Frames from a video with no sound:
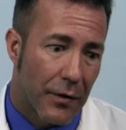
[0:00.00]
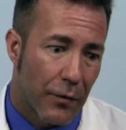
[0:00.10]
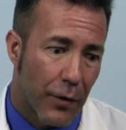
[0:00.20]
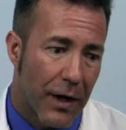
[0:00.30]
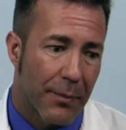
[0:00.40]

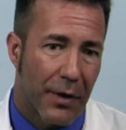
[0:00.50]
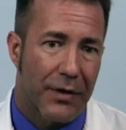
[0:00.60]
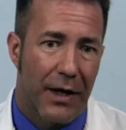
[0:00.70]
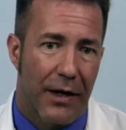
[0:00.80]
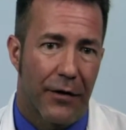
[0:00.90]

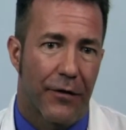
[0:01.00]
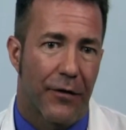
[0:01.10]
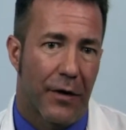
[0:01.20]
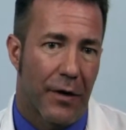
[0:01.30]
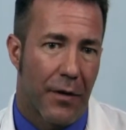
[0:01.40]

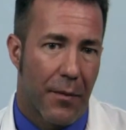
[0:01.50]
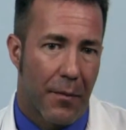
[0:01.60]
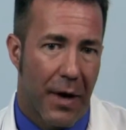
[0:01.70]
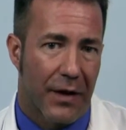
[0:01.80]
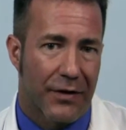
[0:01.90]
rehabilitative
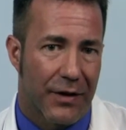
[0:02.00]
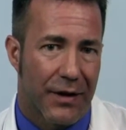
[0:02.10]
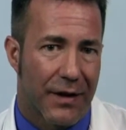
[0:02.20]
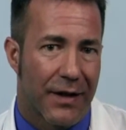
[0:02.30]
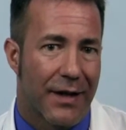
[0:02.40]

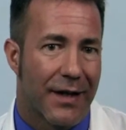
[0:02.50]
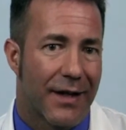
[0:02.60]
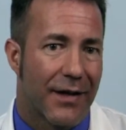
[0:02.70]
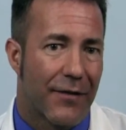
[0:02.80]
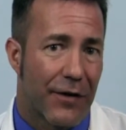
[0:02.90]
medicine,
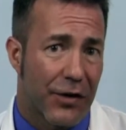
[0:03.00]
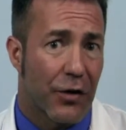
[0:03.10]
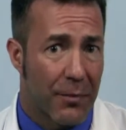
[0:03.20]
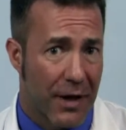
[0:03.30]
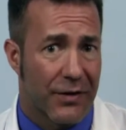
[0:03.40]

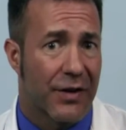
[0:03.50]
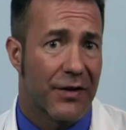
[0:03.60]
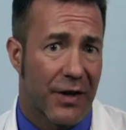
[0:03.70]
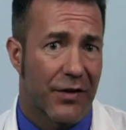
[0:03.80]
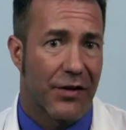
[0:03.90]
physical medicine,
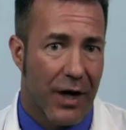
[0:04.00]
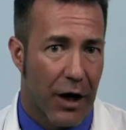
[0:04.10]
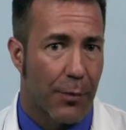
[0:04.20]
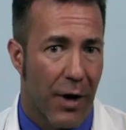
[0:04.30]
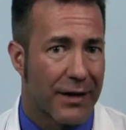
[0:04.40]
such as
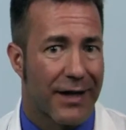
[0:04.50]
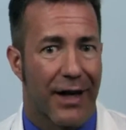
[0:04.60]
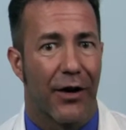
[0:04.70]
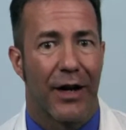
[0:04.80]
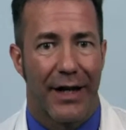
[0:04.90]
chiropractic
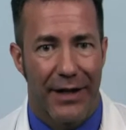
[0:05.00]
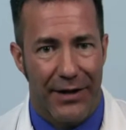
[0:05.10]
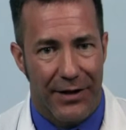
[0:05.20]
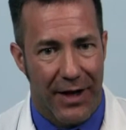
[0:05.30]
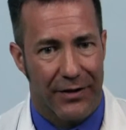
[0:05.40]
care,
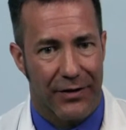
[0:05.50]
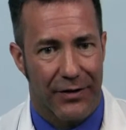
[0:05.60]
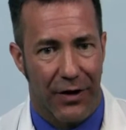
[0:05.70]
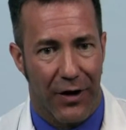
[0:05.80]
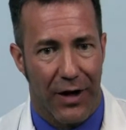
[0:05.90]
is
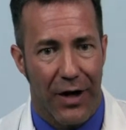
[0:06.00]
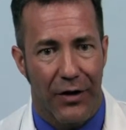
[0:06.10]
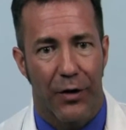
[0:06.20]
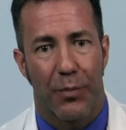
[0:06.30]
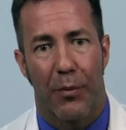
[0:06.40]
necessary
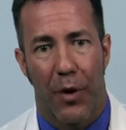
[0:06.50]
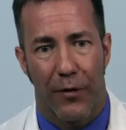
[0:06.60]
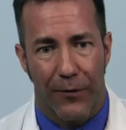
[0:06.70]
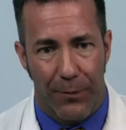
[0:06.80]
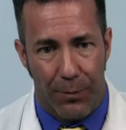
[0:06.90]
to
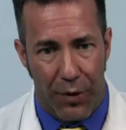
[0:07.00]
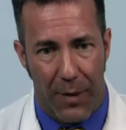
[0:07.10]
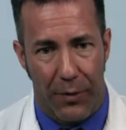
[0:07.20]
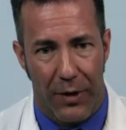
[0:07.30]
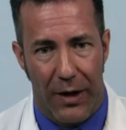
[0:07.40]
promote
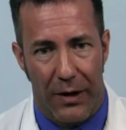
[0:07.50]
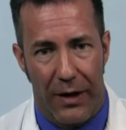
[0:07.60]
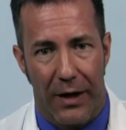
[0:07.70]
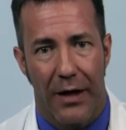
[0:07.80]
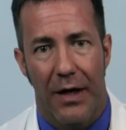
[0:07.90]
proper
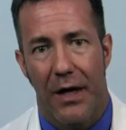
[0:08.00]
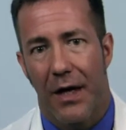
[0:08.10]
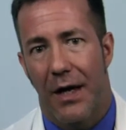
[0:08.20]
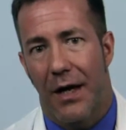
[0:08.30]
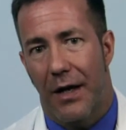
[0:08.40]
healing.
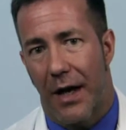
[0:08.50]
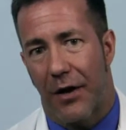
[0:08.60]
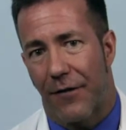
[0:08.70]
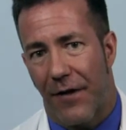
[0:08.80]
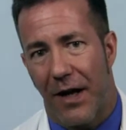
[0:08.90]

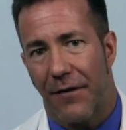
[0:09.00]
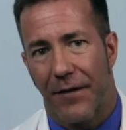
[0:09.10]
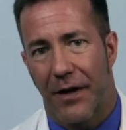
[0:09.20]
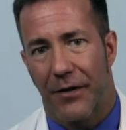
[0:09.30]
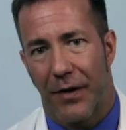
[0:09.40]
Now, the final
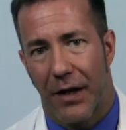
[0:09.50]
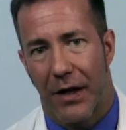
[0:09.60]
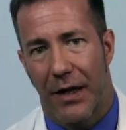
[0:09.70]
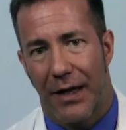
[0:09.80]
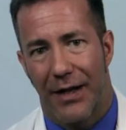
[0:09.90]
phase of
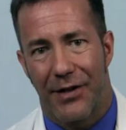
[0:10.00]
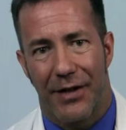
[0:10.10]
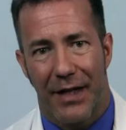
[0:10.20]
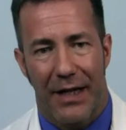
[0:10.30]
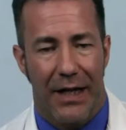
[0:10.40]
healing is
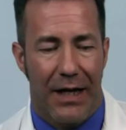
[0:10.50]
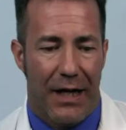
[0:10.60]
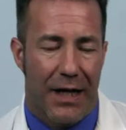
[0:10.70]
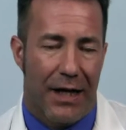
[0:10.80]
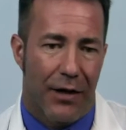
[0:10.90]
the
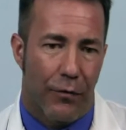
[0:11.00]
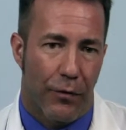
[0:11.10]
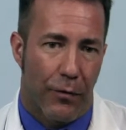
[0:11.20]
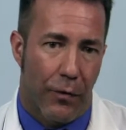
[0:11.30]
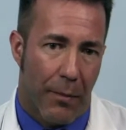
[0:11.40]

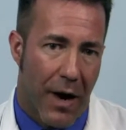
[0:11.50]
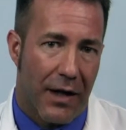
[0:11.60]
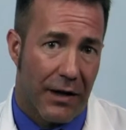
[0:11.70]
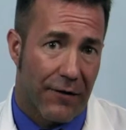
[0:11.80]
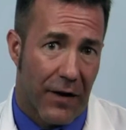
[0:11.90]

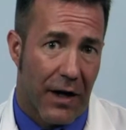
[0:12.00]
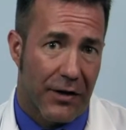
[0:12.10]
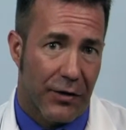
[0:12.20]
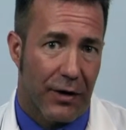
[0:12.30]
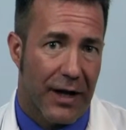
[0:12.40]
remodeling
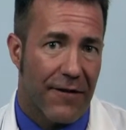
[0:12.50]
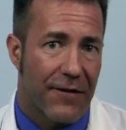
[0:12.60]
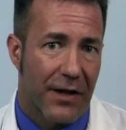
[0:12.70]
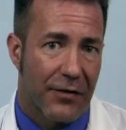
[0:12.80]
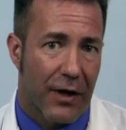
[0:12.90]
phase. During that
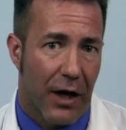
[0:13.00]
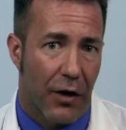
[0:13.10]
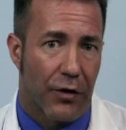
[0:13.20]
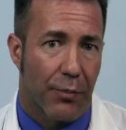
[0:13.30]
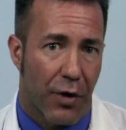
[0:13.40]
phase of
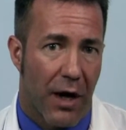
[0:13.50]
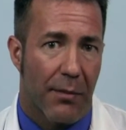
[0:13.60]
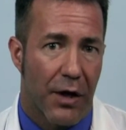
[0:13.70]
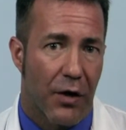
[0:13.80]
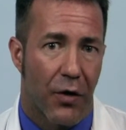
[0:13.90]
care, the
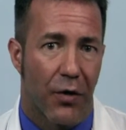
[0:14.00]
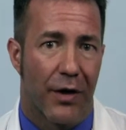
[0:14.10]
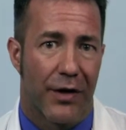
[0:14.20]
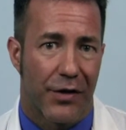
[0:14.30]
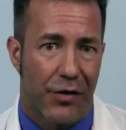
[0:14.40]
primary
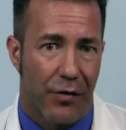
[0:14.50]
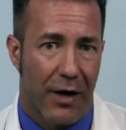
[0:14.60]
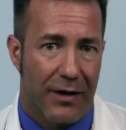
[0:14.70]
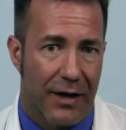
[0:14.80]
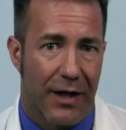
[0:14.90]
goal is
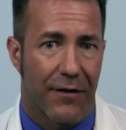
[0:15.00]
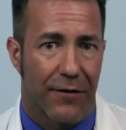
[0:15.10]
strengthening